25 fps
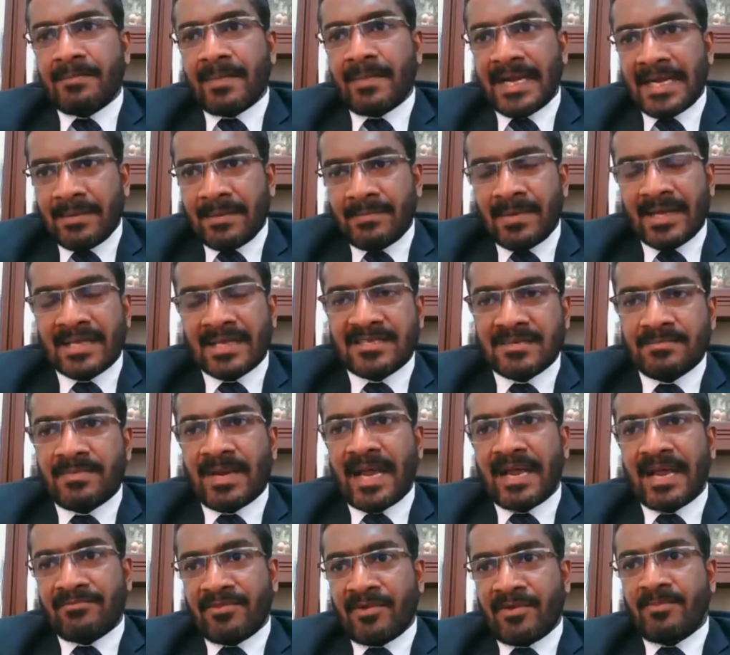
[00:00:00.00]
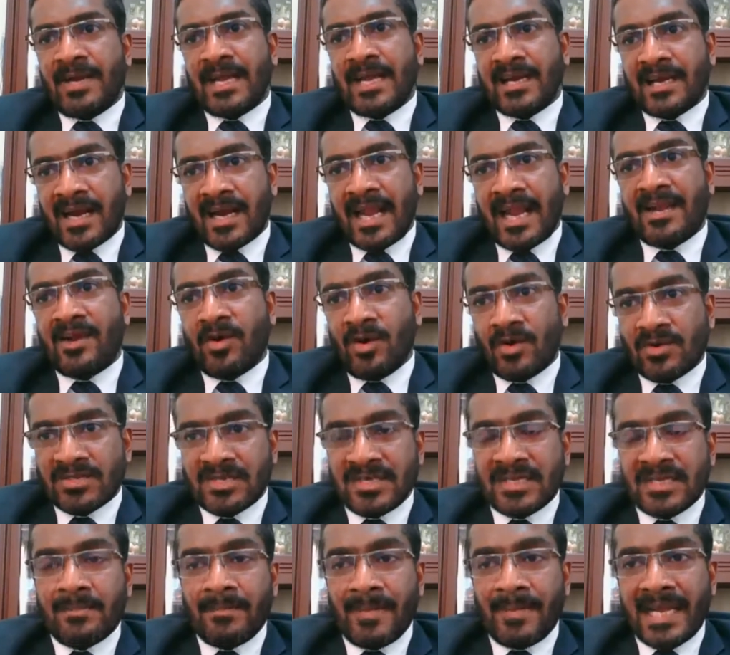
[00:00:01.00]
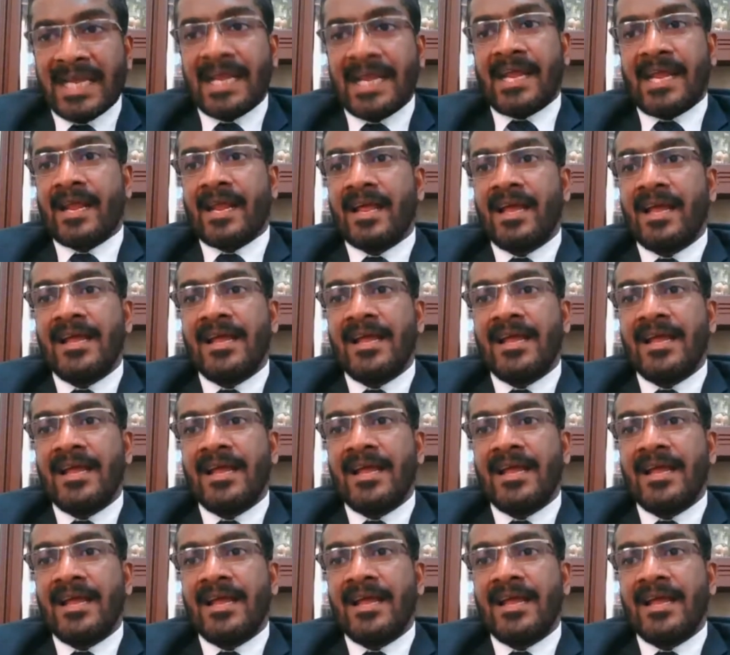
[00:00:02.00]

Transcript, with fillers: multiplexing platform like Randox in the beginning,